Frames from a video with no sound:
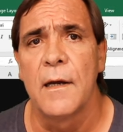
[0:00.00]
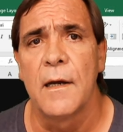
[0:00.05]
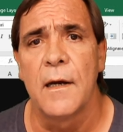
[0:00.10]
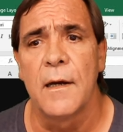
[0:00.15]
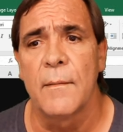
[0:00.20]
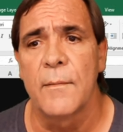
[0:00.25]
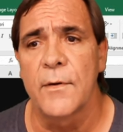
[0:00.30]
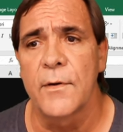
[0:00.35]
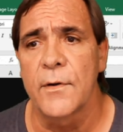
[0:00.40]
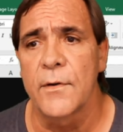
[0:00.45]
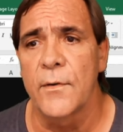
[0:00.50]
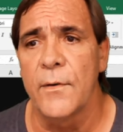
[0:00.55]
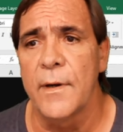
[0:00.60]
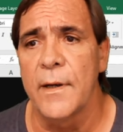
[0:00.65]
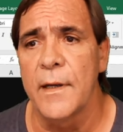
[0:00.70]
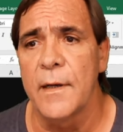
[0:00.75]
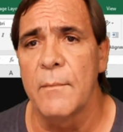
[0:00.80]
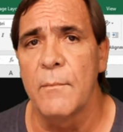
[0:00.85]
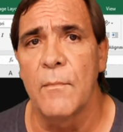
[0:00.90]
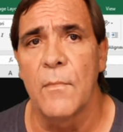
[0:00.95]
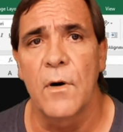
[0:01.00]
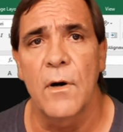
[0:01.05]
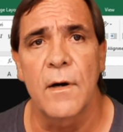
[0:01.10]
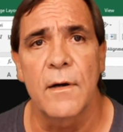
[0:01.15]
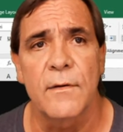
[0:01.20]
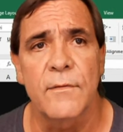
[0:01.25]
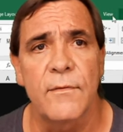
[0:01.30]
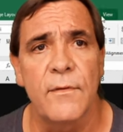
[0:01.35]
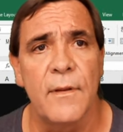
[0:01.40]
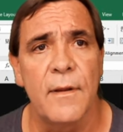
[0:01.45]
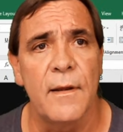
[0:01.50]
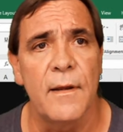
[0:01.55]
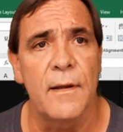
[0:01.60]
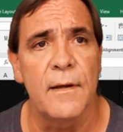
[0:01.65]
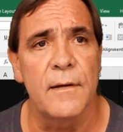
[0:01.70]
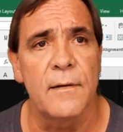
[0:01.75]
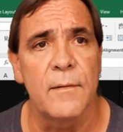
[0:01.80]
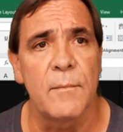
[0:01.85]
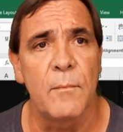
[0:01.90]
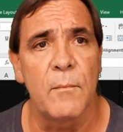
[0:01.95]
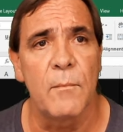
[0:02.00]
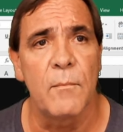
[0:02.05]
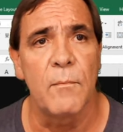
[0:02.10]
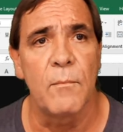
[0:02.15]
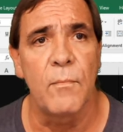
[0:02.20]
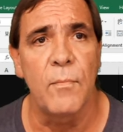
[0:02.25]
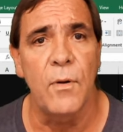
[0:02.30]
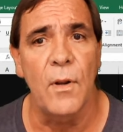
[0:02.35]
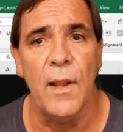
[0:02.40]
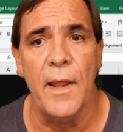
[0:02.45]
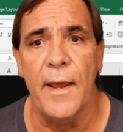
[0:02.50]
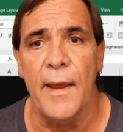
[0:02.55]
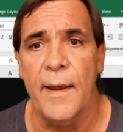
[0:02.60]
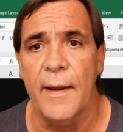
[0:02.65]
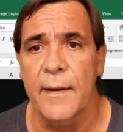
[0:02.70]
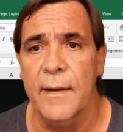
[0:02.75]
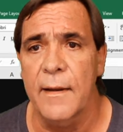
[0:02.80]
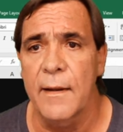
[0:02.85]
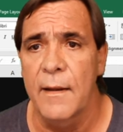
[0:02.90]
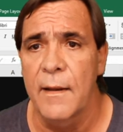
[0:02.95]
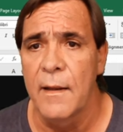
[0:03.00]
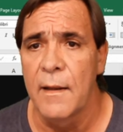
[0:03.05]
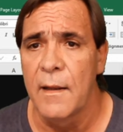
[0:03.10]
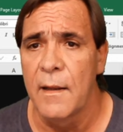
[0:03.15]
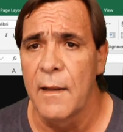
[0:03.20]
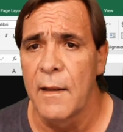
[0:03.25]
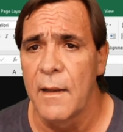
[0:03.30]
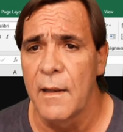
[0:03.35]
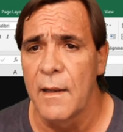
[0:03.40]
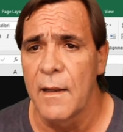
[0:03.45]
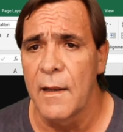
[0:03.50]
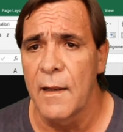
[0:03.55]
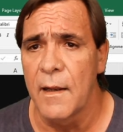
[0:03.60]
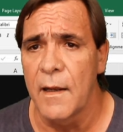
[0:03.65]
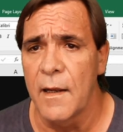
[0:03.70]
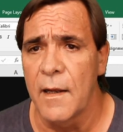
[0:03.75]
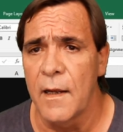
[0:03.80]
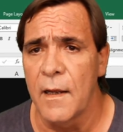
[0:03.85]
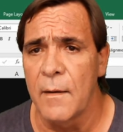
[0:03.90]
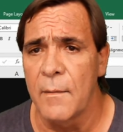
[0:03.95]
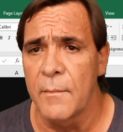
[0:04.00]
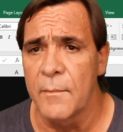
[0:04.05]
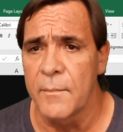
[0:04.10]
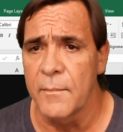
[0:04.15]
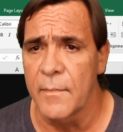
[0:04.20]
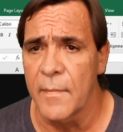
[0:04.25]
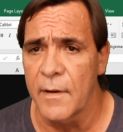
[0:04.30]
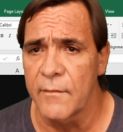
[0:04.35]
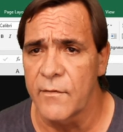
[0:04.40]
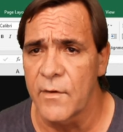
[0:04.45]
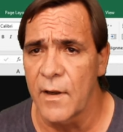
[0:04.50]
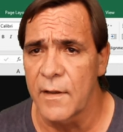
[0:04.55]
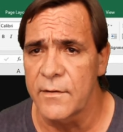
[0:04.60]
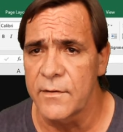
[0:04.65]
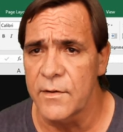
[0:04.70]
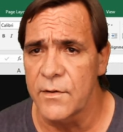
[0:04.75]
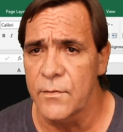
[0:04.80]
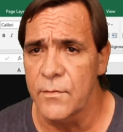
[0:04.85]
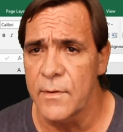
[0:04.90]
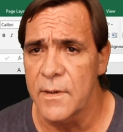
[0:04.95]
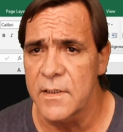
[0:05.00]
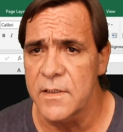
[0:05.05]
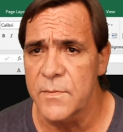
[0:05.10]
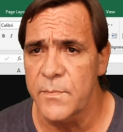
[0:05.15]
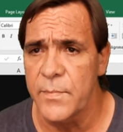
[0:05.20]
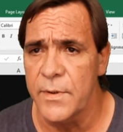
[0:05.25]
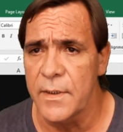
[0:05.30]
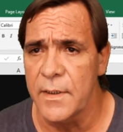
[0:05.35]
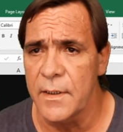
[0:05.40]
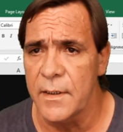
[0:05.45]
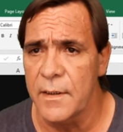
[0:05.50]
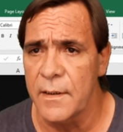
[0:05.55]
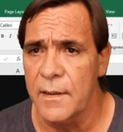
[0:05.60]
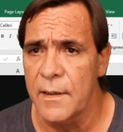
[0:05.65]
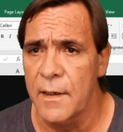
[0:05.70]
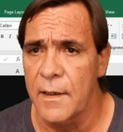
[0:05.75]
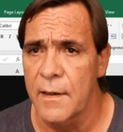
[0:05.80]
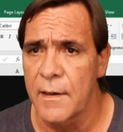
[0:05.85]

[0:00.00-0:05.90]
I want to go ahead and mark that black. I've got the USB.